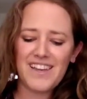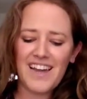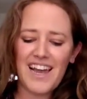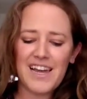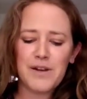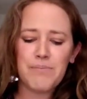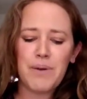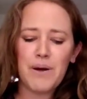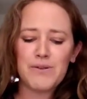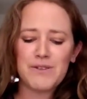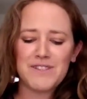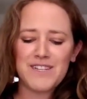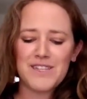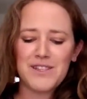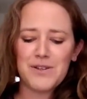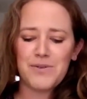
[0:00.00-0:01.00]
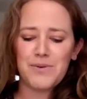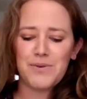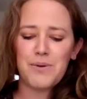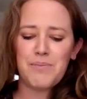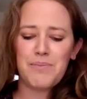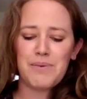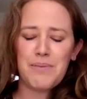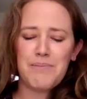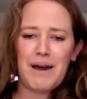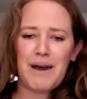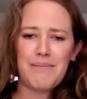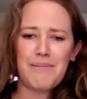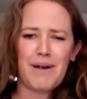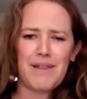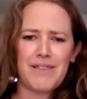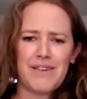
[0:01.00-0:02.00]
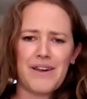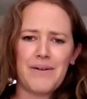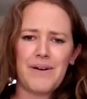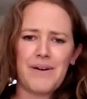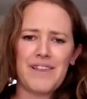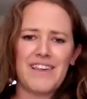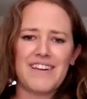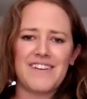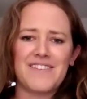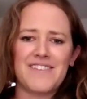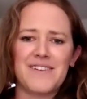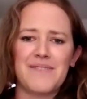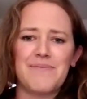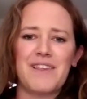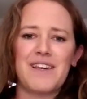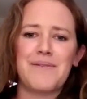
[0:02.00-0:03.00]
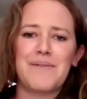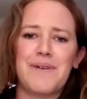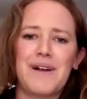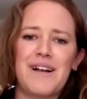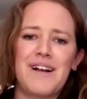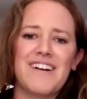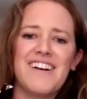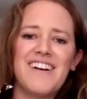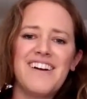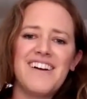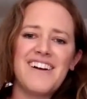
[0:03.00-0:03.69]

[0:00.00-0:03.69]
I had a post in the group about a month ago, I think, or something, where